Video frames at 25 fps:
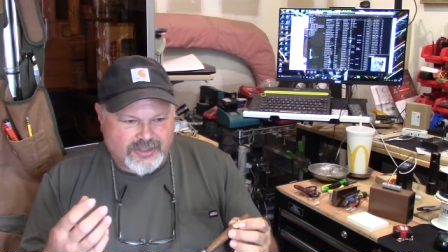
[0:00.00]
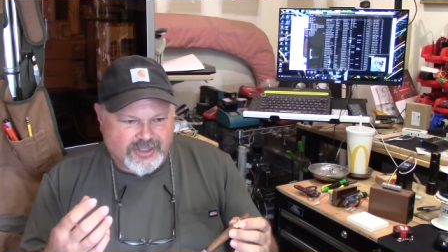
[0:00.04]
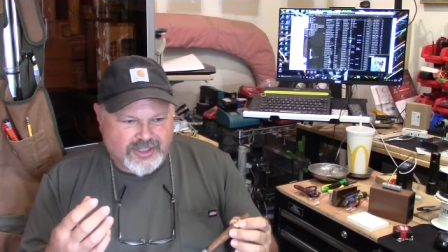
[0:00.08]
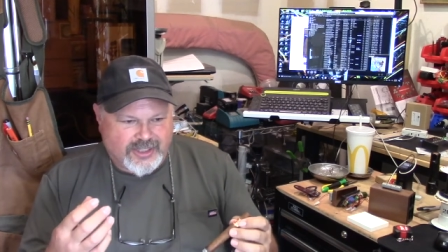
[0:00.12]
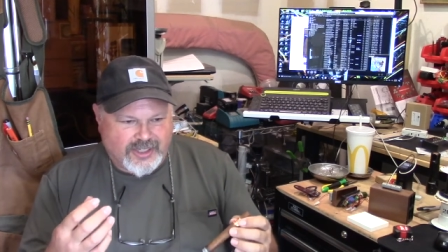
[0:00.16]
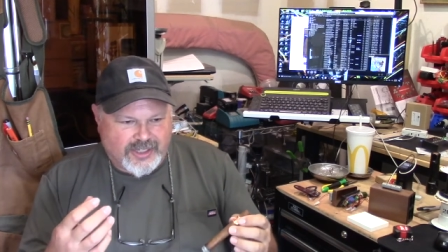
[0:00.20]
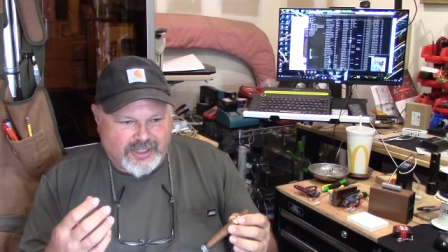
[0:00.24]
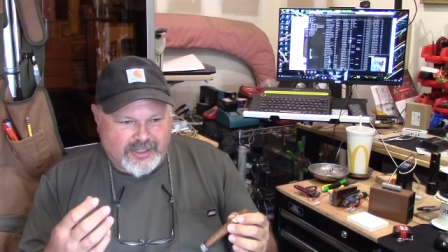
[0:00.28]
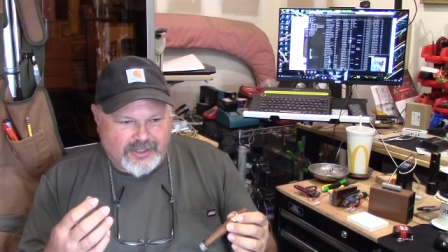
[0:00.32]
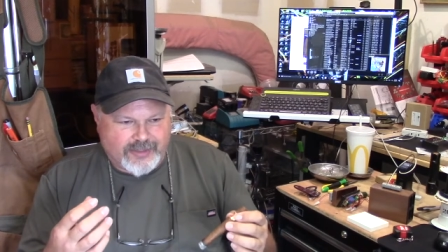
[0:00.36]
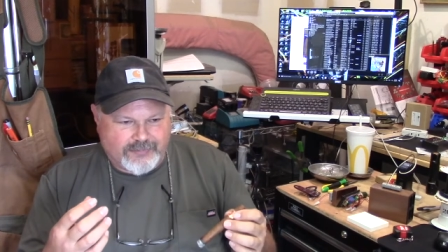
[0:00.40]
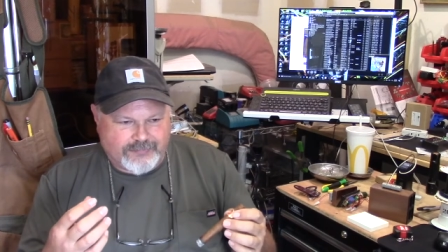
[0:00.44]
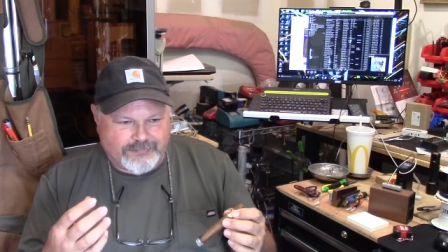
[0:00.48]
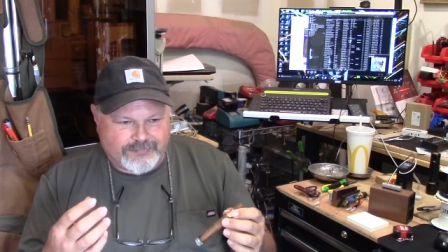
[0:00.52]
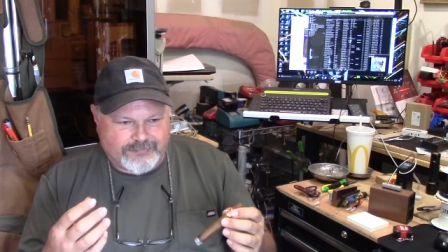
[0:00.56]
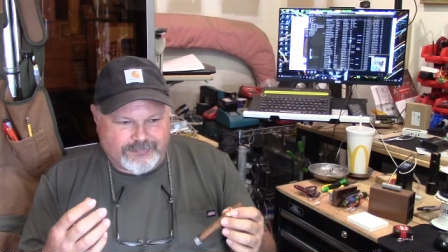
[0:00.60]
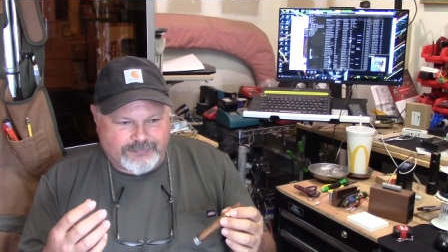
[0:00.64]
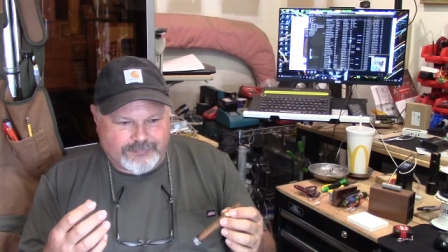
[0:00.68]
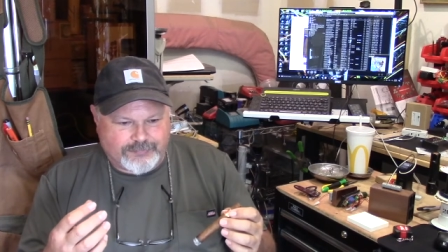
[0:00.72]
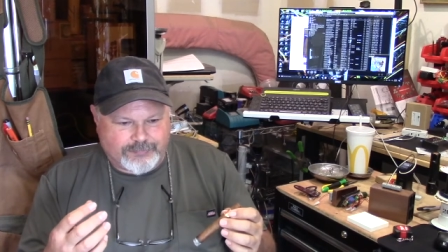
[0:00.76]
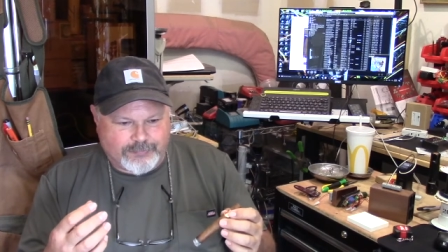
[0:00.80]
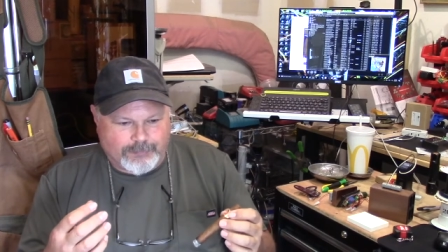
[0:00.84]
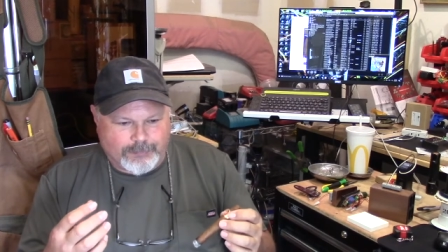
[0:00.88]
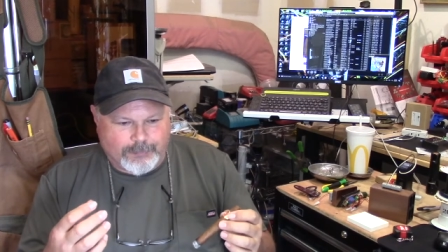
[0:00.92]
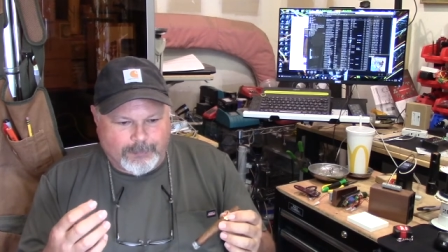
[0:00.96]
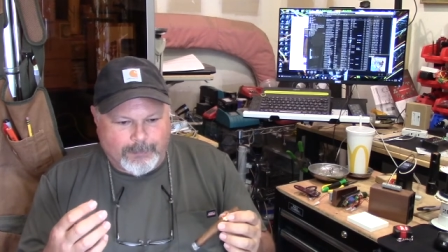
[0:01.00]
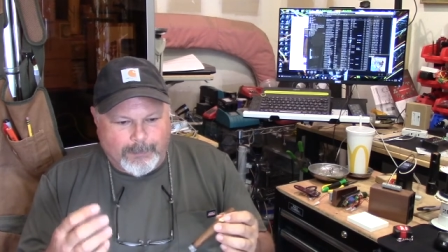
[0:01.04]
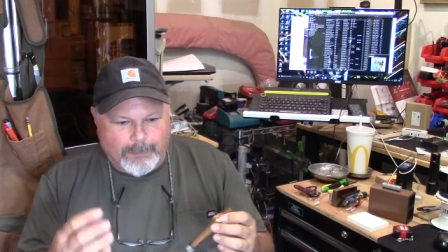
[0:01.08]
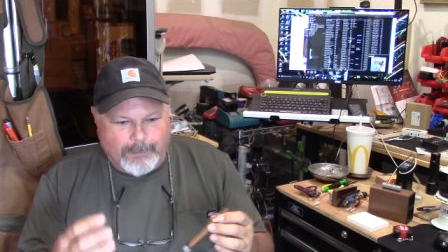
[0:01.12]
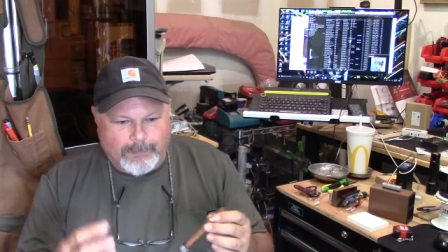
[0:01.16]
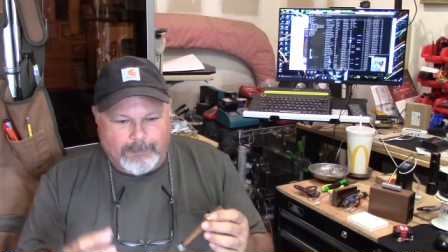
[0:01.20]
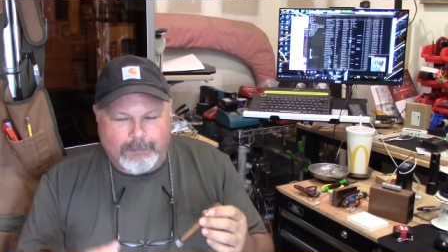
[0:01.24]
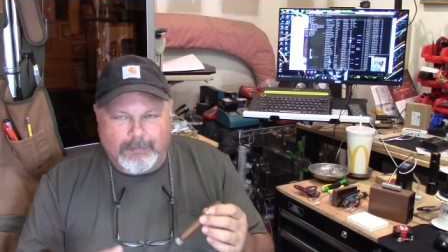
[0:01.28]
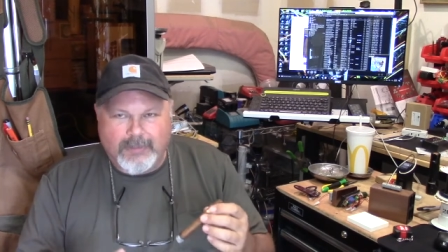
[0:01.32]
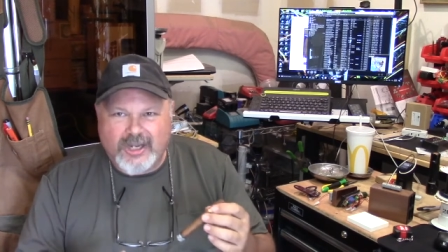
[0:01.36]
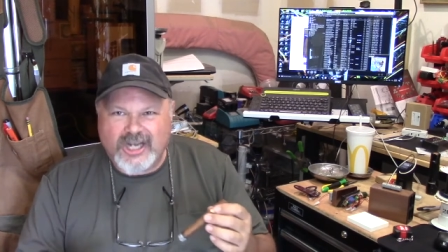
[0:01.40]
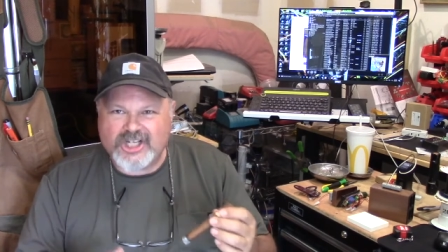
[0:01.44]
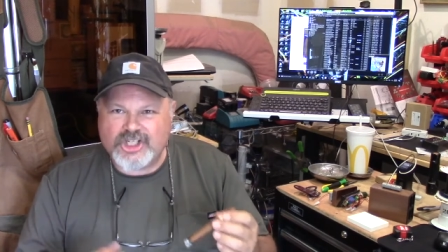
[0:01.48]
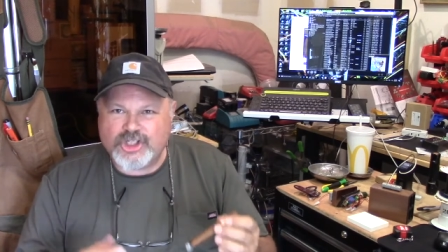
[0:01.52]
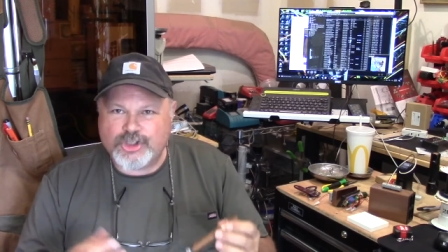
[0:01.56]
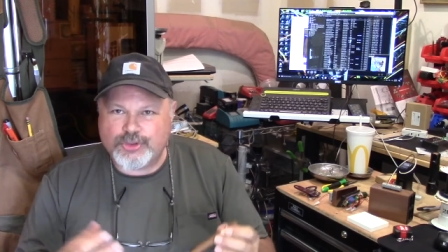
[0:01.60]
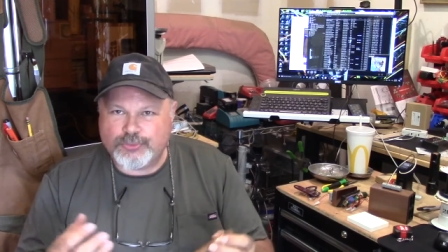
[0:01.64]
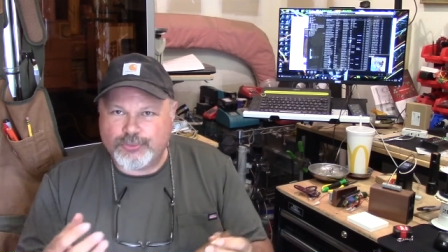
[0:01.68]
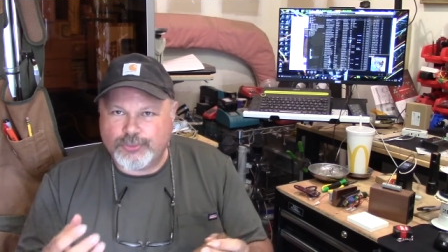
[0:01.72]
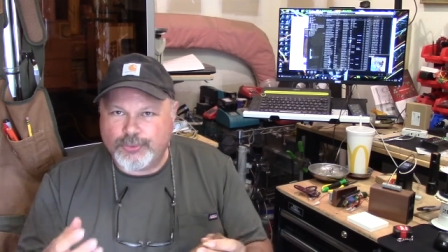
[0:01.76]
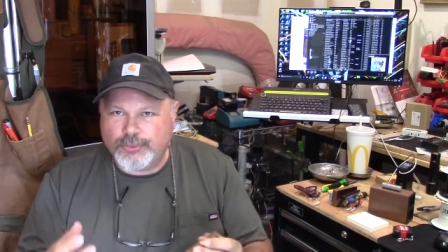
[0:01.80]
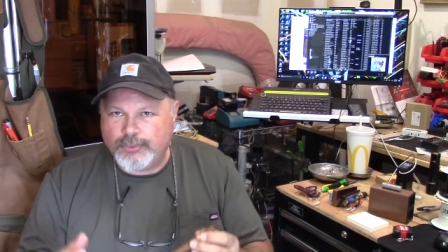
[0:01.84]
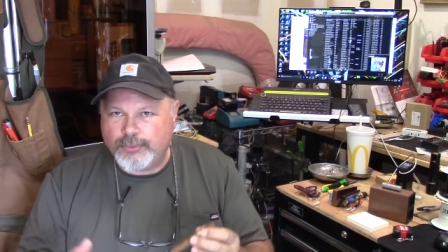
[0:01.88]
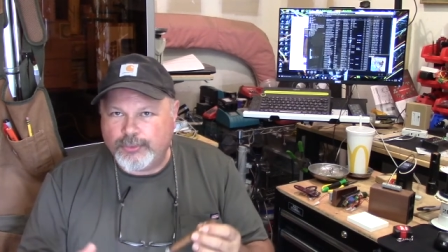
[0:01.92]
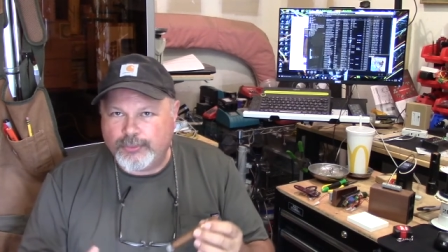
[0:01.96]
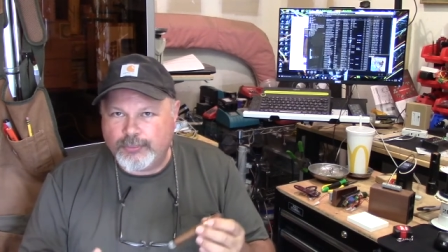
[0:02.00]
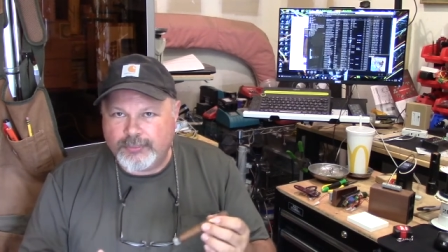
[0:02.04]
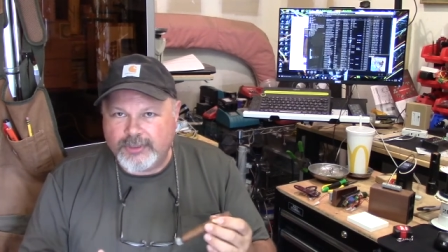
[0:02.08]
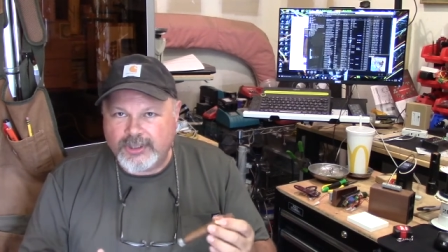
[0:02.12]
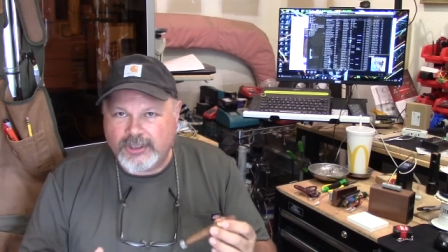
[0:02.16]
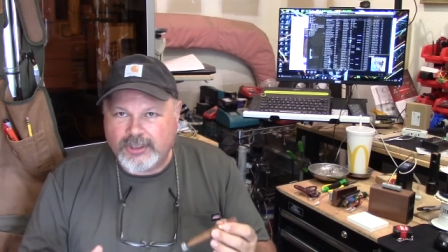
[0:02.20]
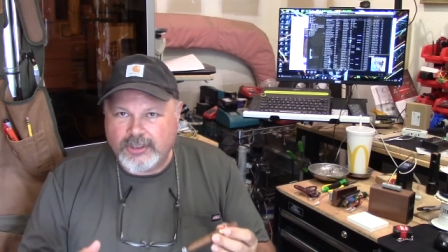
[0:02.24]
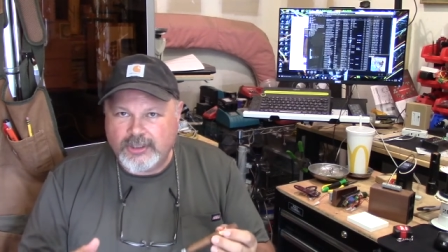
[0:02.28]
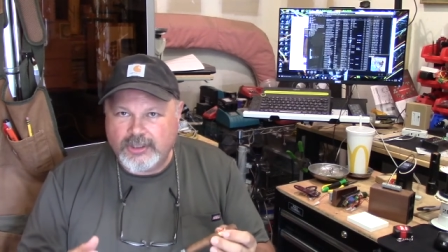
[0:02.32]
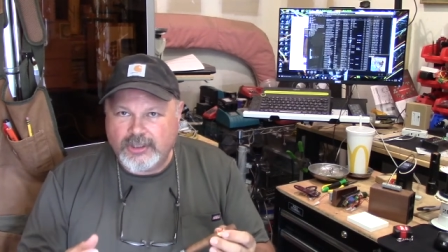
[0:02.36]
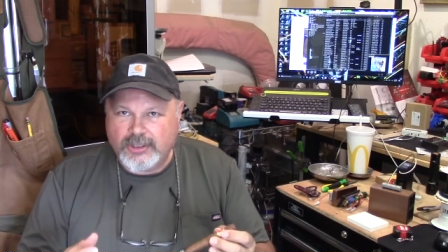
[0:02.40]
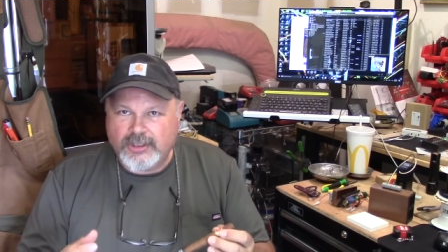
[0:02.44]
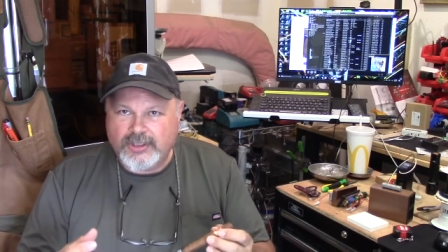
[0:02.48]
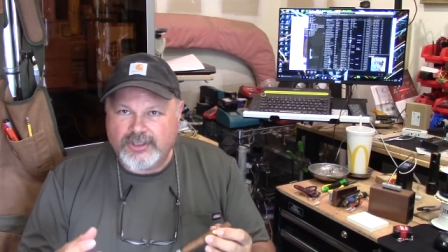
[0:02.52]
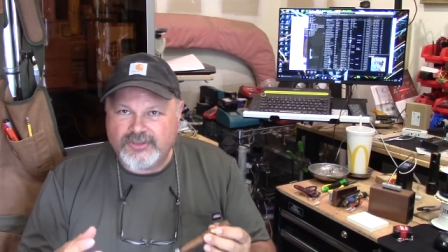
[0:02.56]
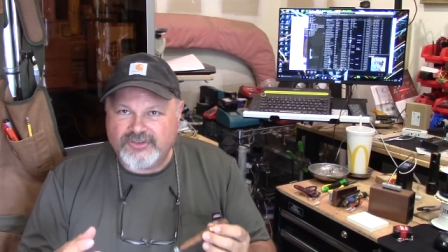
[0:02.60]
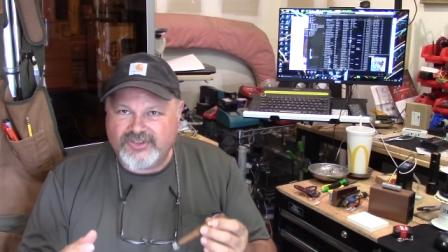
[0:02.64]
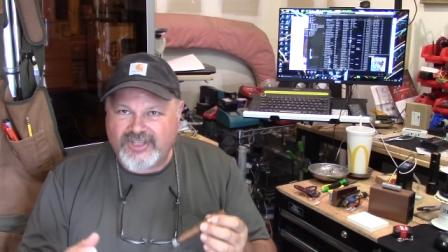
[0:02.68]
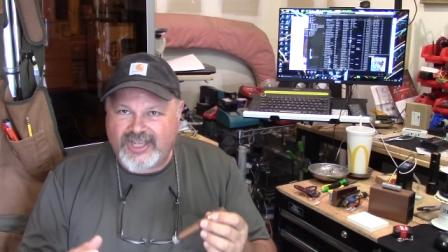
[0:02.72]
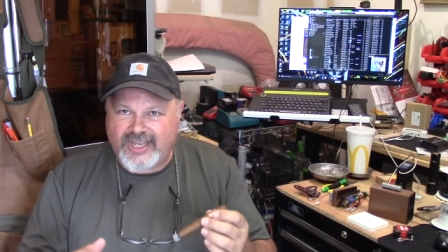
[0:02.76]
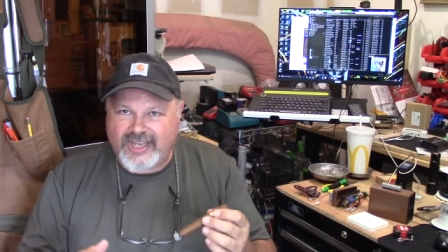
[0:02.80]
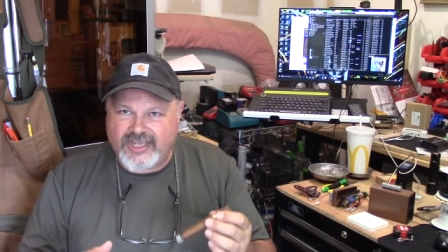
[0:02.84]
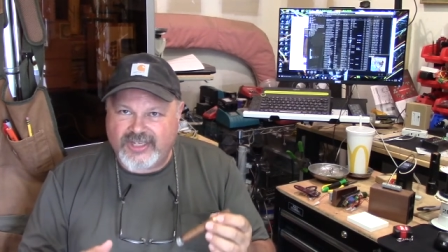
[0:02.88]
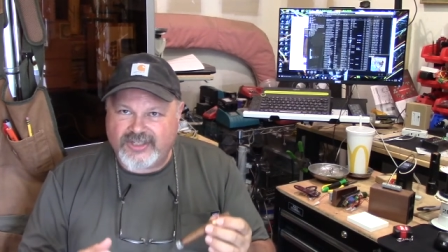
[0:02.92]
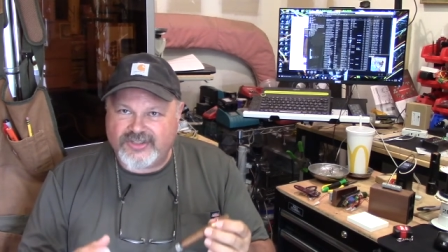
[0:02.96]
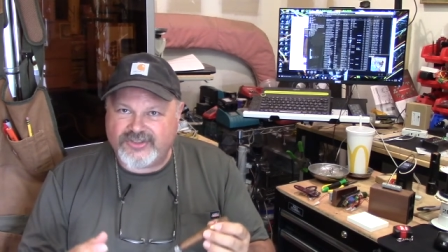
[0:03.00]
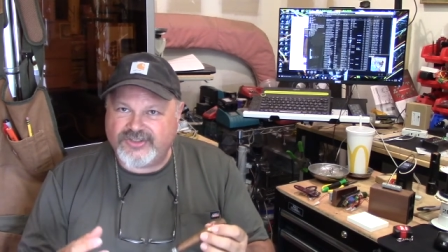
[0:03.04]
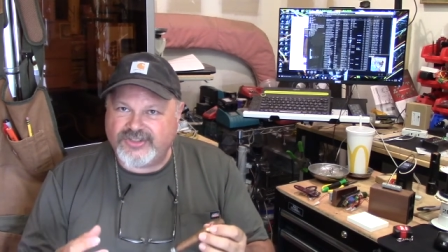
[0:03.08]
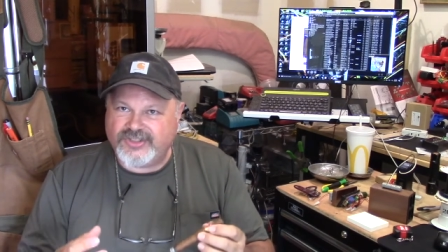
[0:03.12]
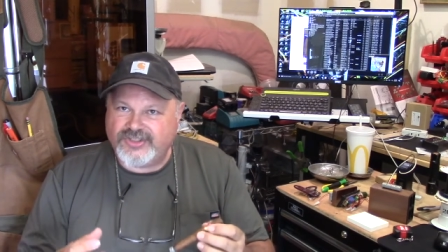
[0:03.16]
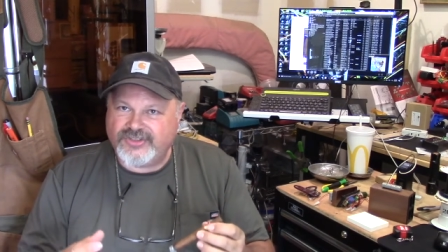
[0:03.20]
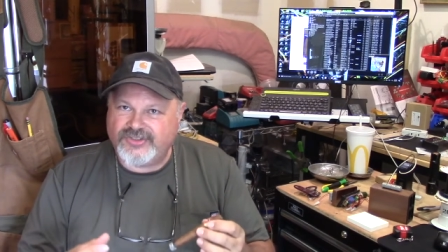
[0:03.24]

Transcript: kind of mushroom taste.